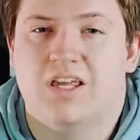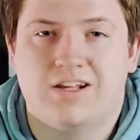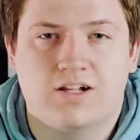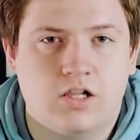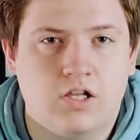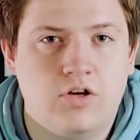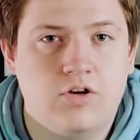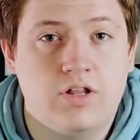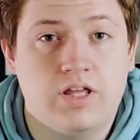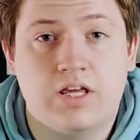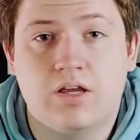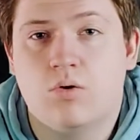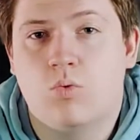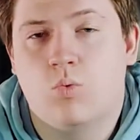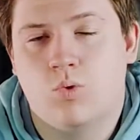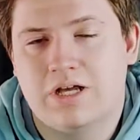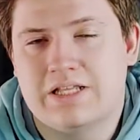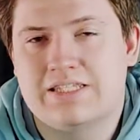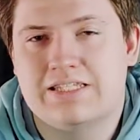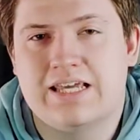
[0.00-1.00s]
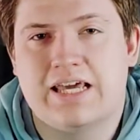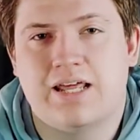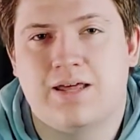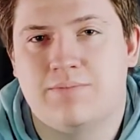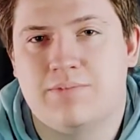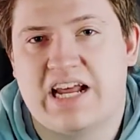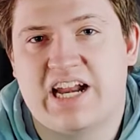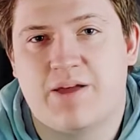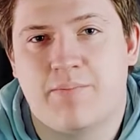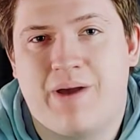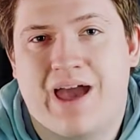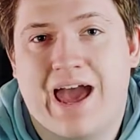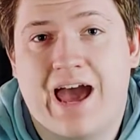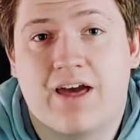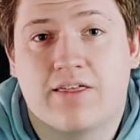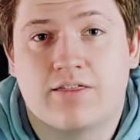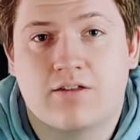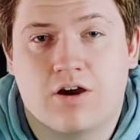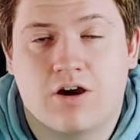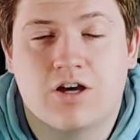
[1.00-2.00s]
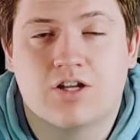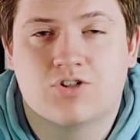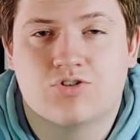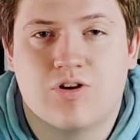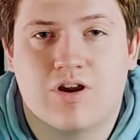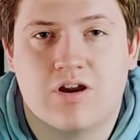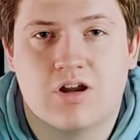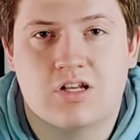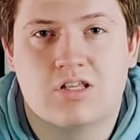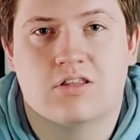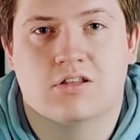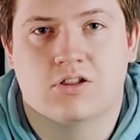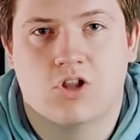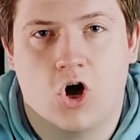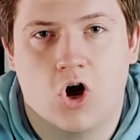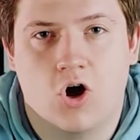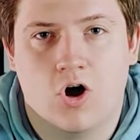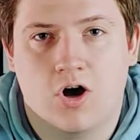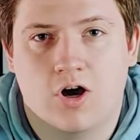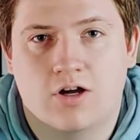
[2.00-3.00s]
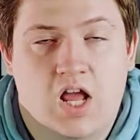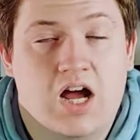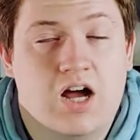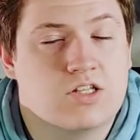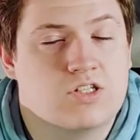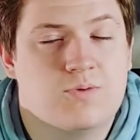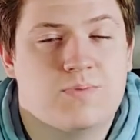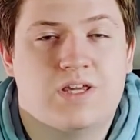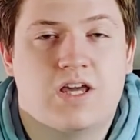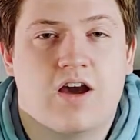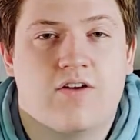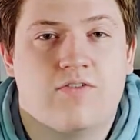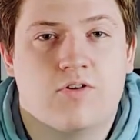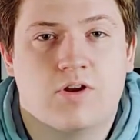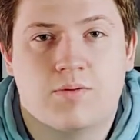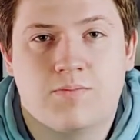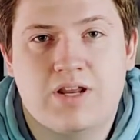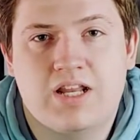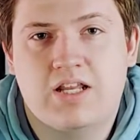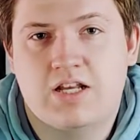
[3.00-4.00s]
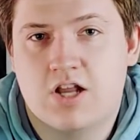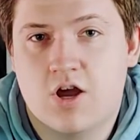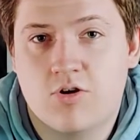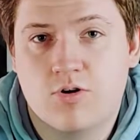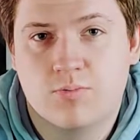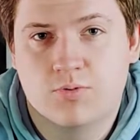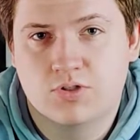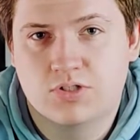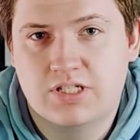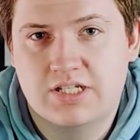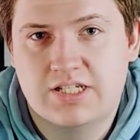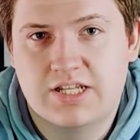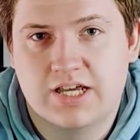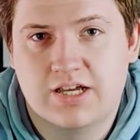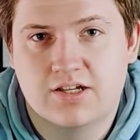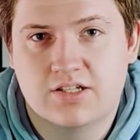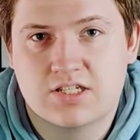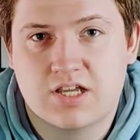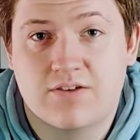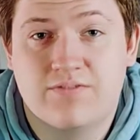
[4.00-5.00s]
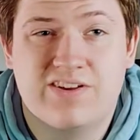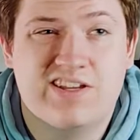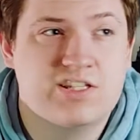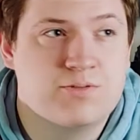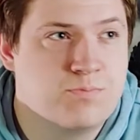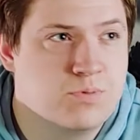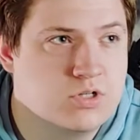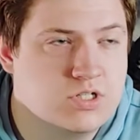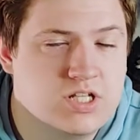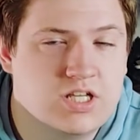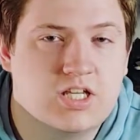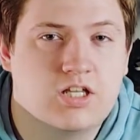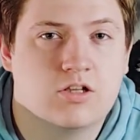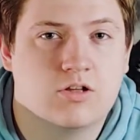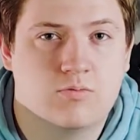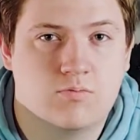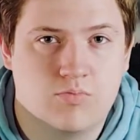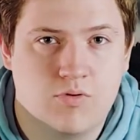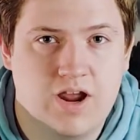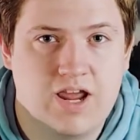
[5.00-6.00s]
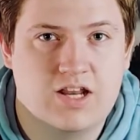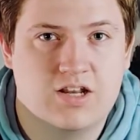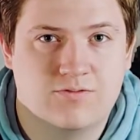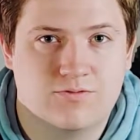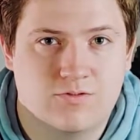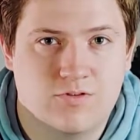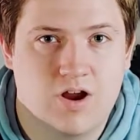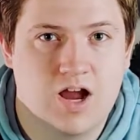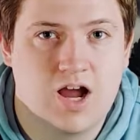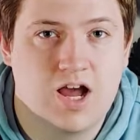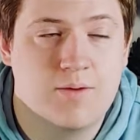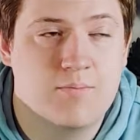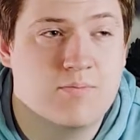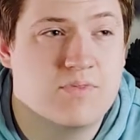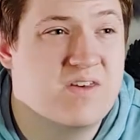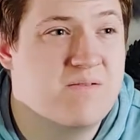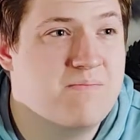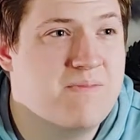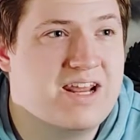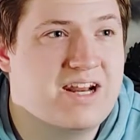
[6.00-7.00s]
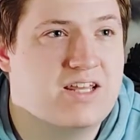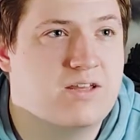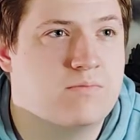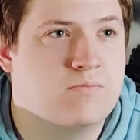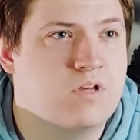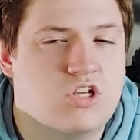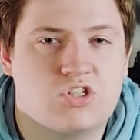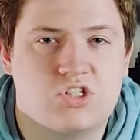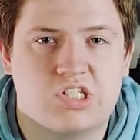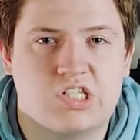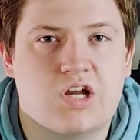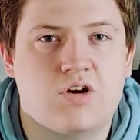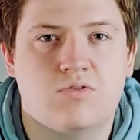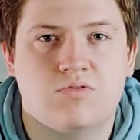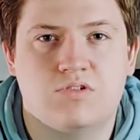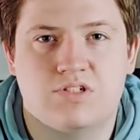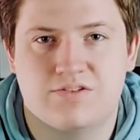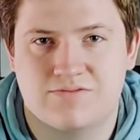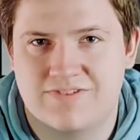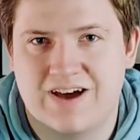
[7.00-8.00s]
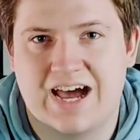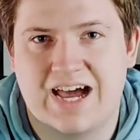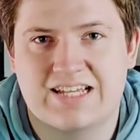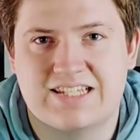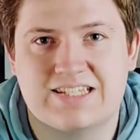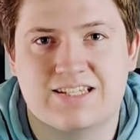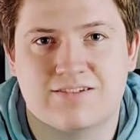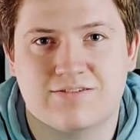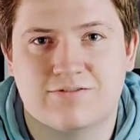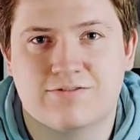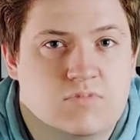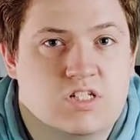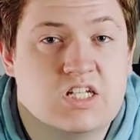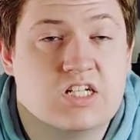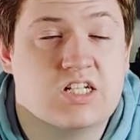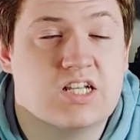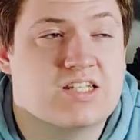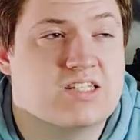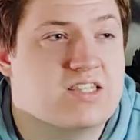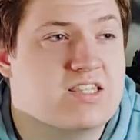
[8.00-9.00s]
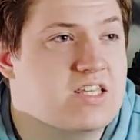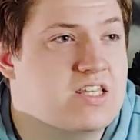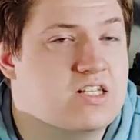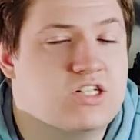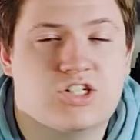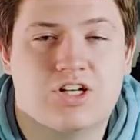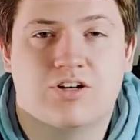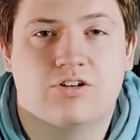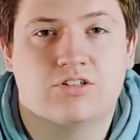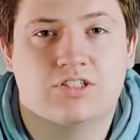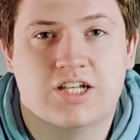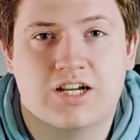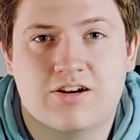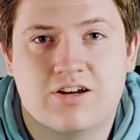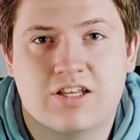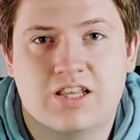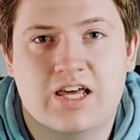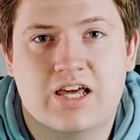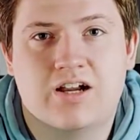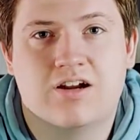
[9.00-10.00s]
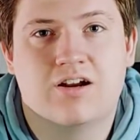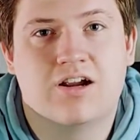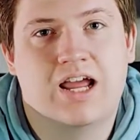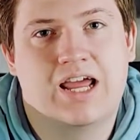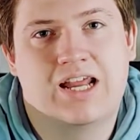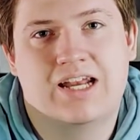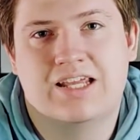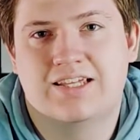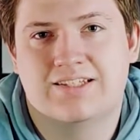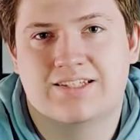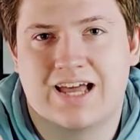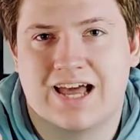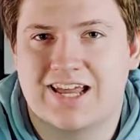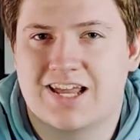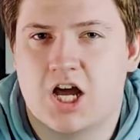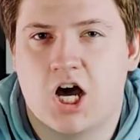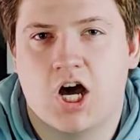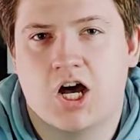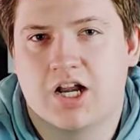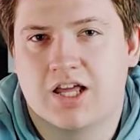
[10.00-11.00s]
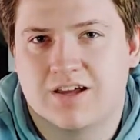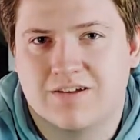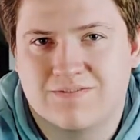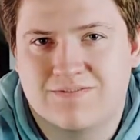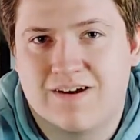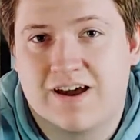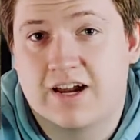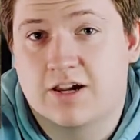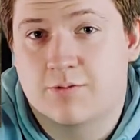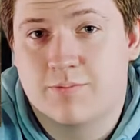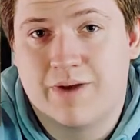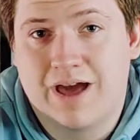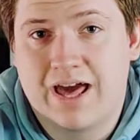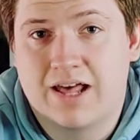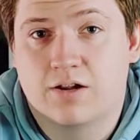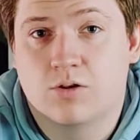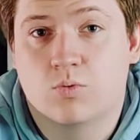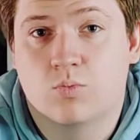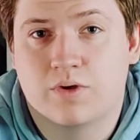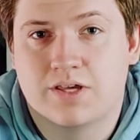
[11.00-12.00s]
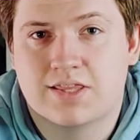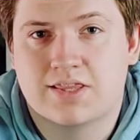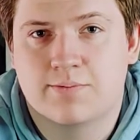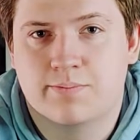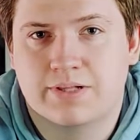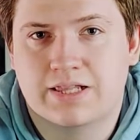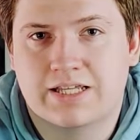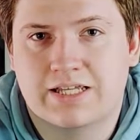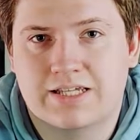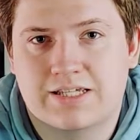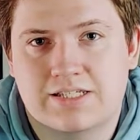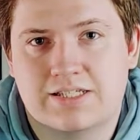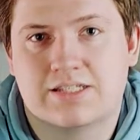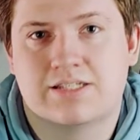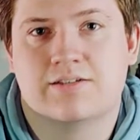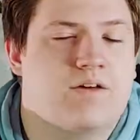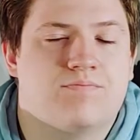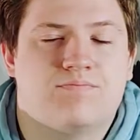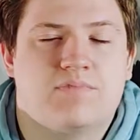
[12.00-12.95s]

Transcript: including what set him down a path contrary to the law. I'll also be covering many notable details of his particular brand of crime that made him so divisive, such as the Gerald Derry letter and his iconic final battle with the police. Now,